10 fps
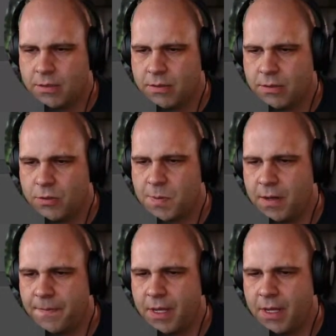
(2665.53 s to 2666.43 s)
Too
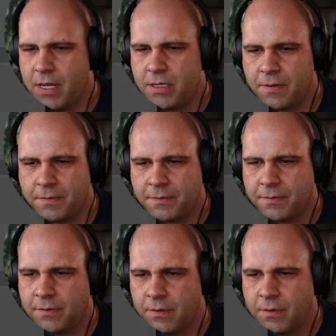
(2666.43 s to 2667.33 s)
small. Undo.
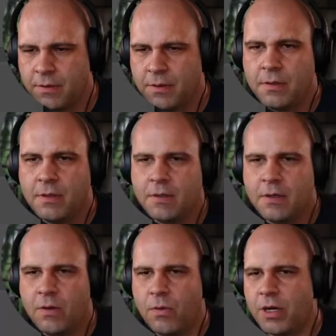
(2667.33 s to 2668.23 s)

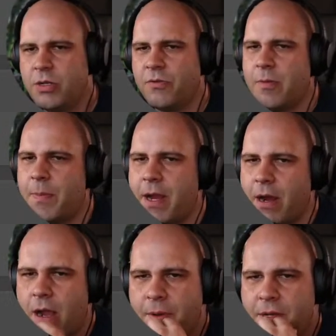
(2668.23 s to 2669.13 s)
We're going to do it from up
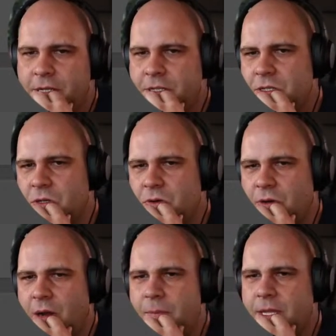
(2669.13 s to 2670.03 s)
here. I'm going to just
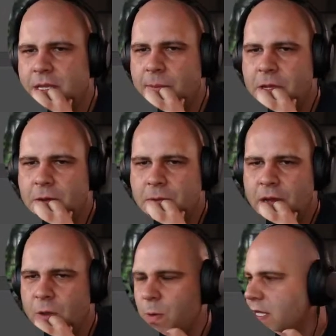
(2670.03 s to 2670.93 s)
scrub the W on
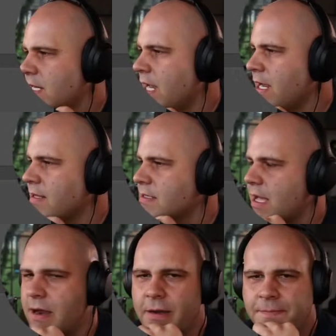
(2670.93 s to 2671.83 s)
the width and height
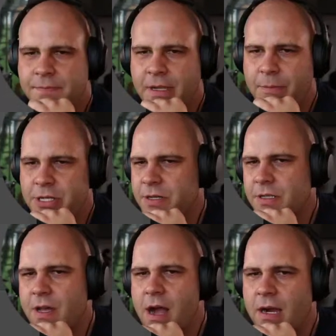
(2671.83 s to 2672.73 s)
slider. Make sure
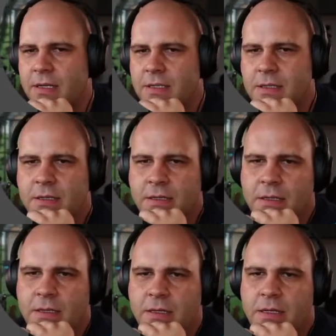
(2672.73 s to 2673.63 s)
it's locked.
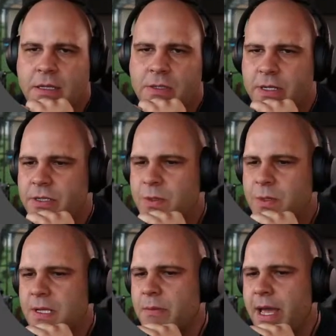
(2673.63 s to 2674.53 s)
So I can just go a
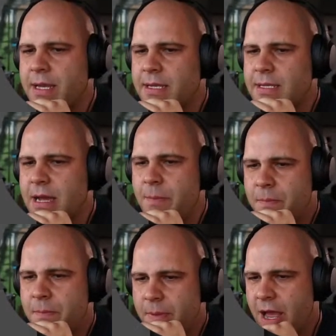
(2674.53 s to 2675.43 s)
little bit at a time
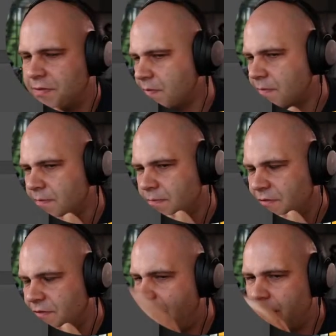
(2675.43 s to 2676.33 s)
and have
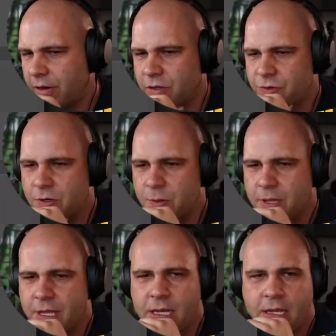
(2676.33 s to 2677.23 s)
finer control
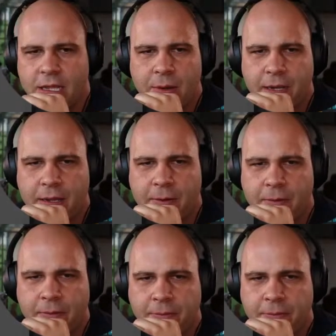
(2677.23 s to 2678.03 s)
with it. There we go.